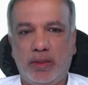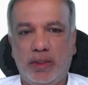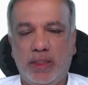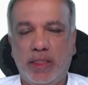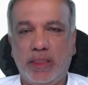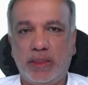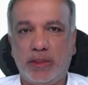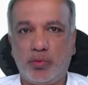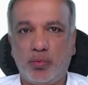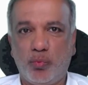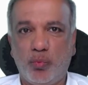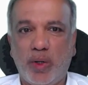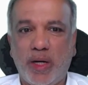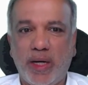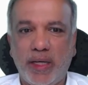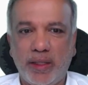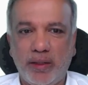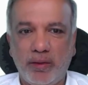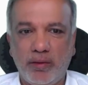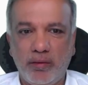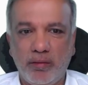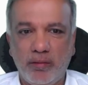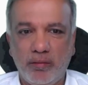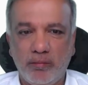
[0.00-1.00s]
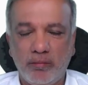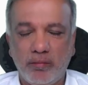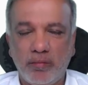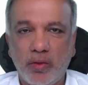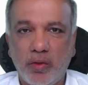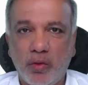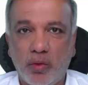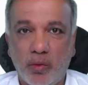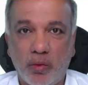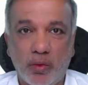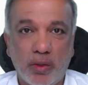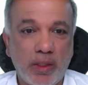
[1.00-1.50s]
as white
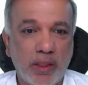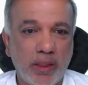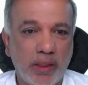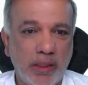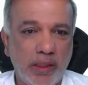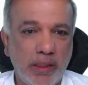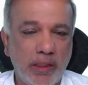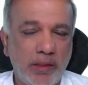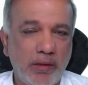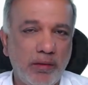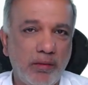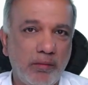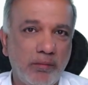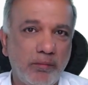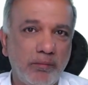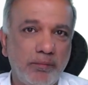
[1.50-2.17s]
or colored.